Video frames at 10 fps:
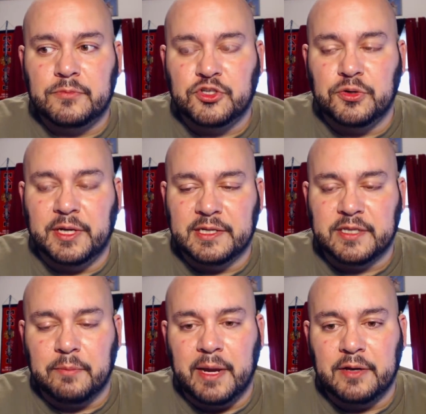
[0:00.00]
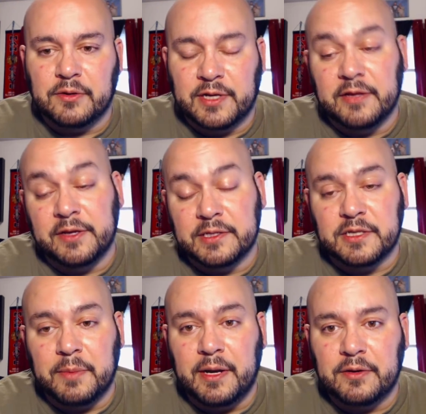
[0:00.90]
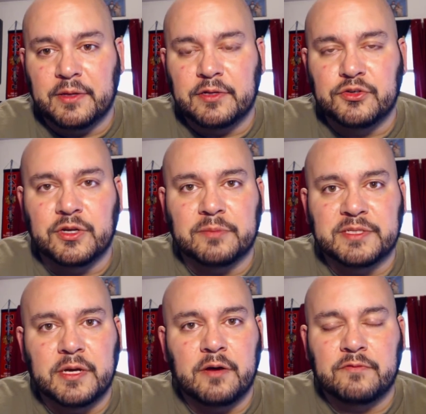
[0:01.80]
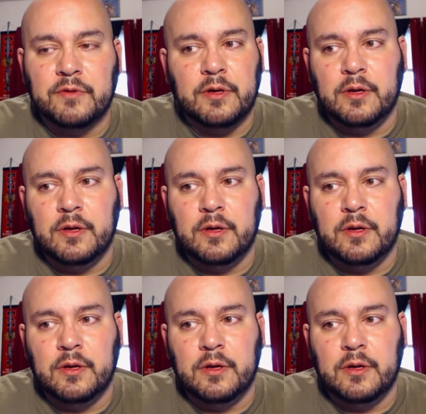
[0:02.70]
killing his commander, then shooting himself.